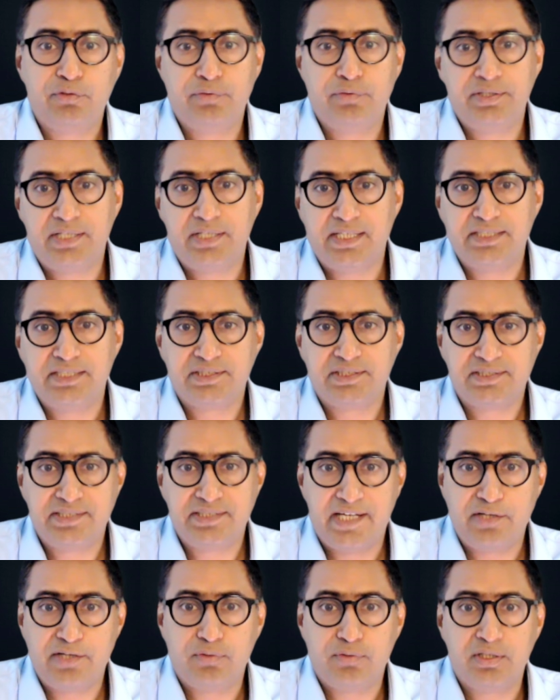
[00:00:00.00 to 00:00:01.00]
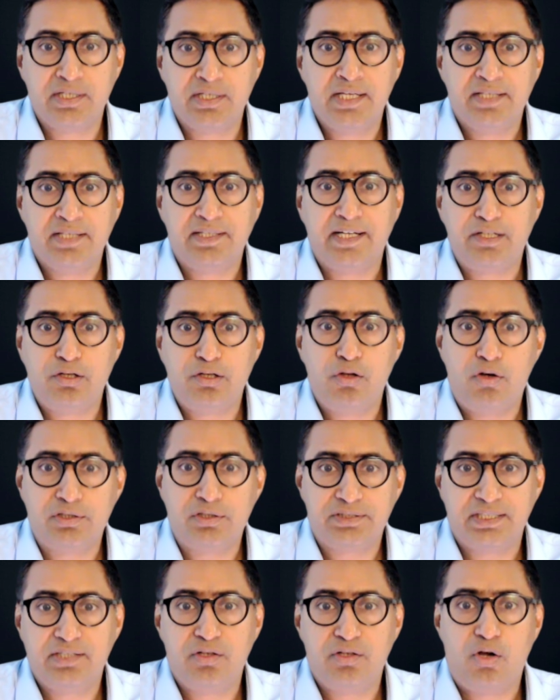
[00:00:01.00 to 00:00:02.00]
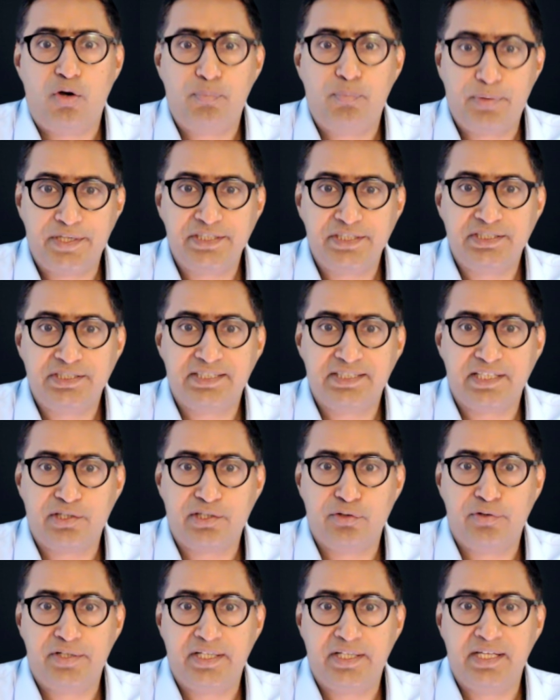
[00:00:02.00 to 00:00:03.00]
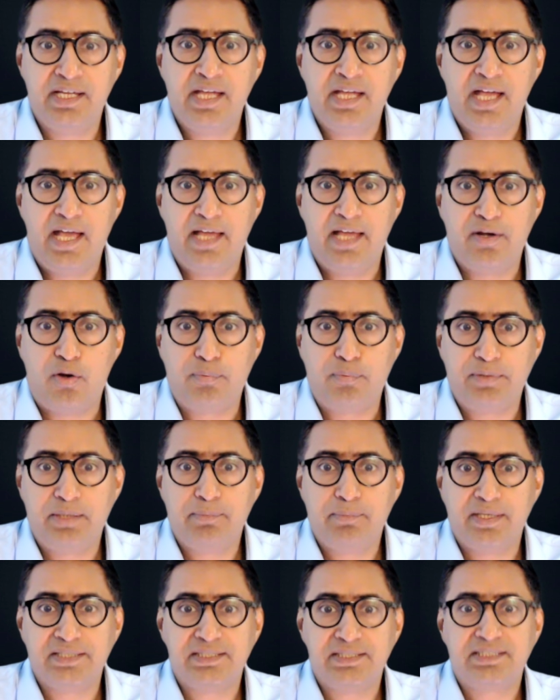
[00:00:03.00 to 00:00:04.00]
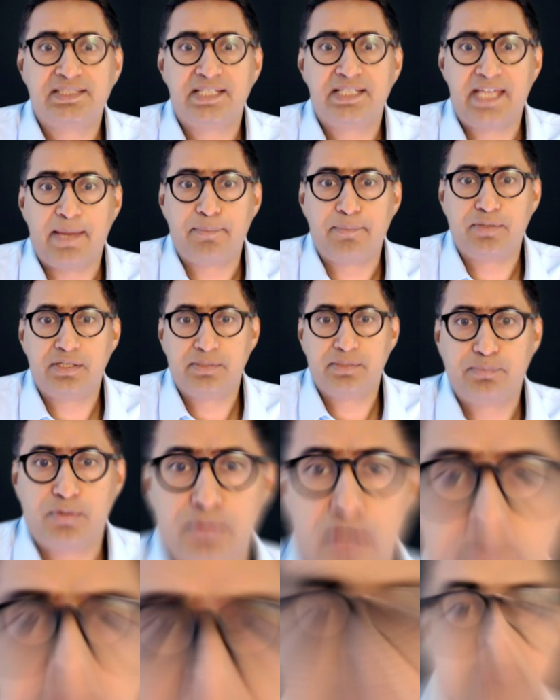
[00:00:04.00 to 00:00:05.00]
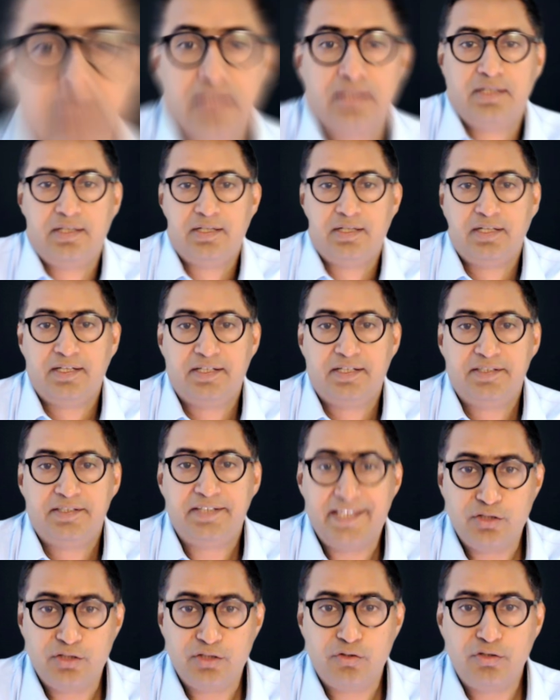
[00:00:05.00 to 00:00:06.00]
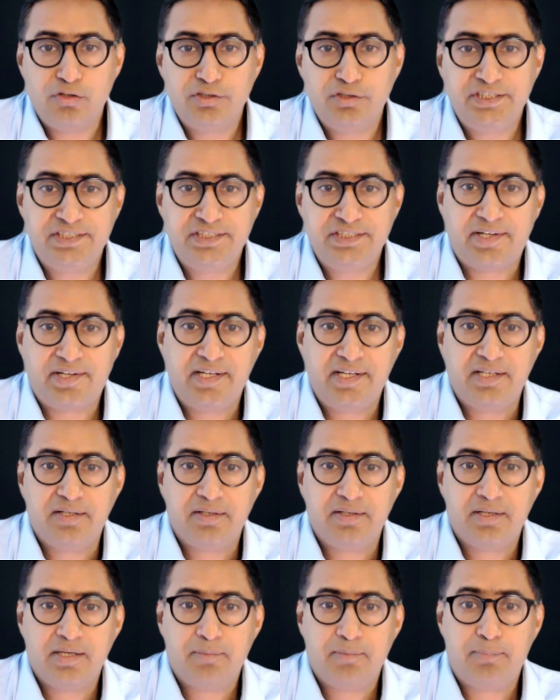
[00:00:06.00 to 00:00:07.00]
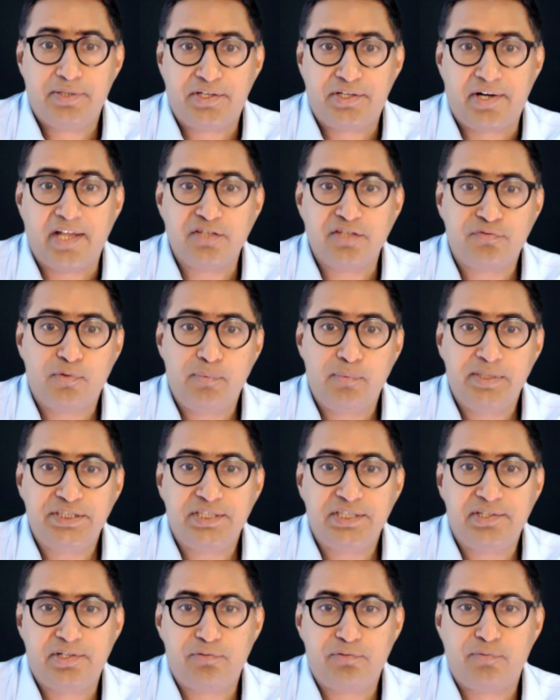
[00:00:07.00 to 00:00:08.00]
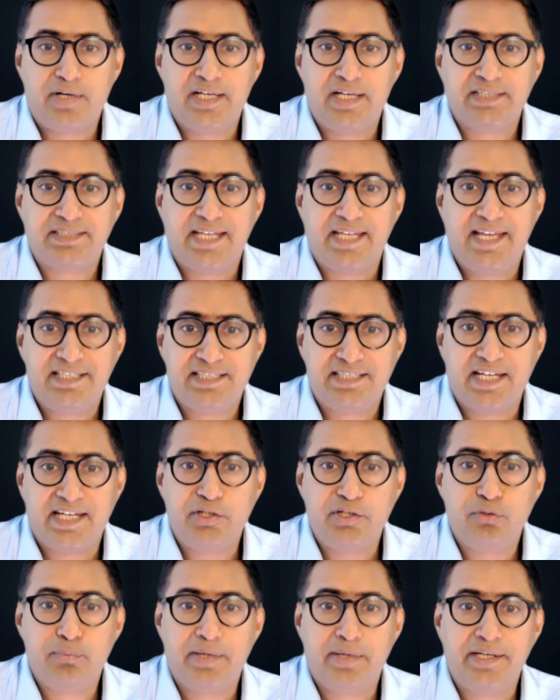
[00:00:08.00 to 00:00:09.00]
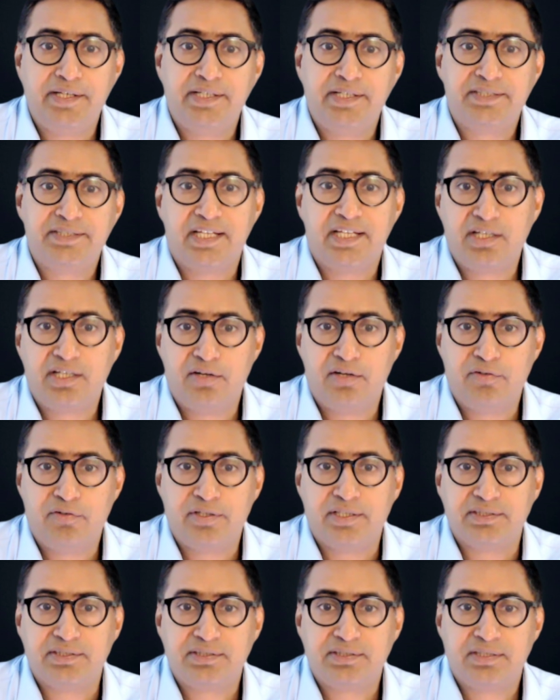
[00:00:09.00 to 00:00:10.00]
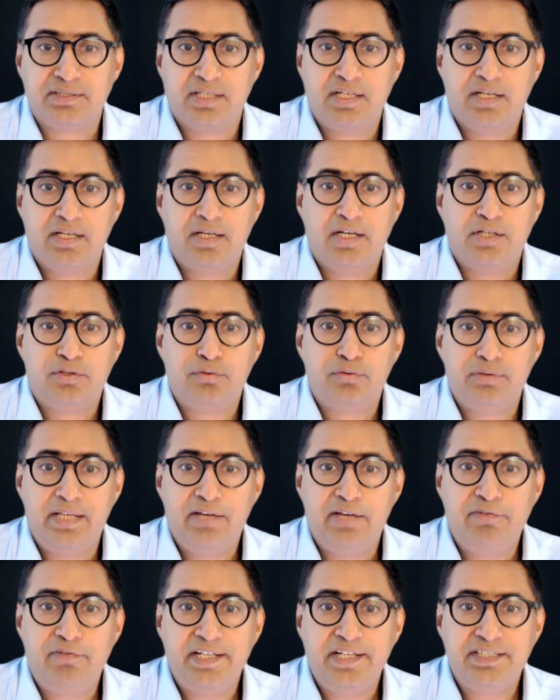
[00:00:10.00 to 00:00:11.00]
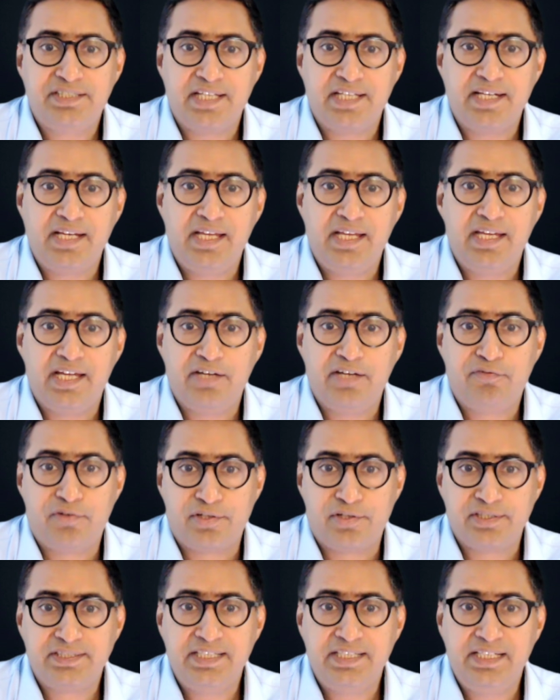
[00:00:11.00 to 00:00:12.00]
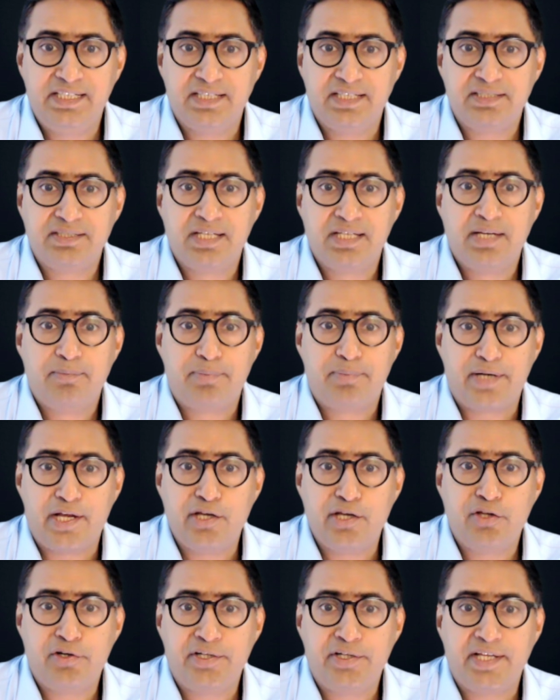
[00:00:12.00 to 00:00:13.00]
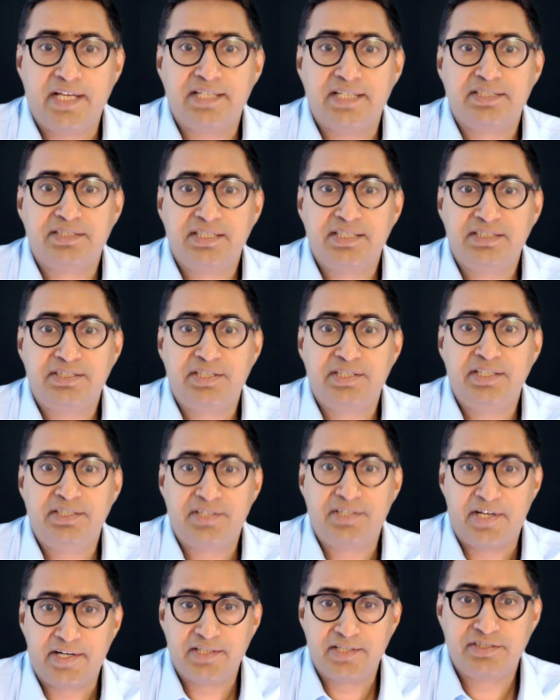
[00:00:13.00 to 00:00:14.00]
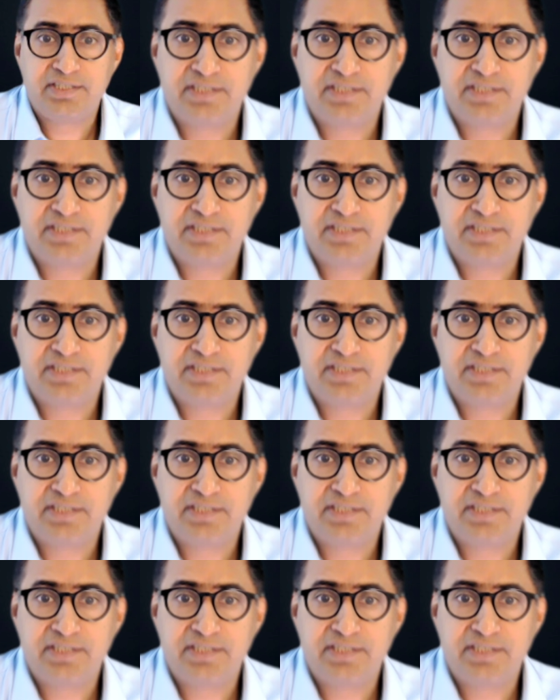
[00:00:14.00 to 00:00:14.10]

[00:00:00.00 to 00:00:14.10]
intelligence network that locks in operational security and optimizes the capital deployment. Technology is ready, but transformation requires executive mandates and governance. To leverage GenAI for resilience, prioritize these three strategic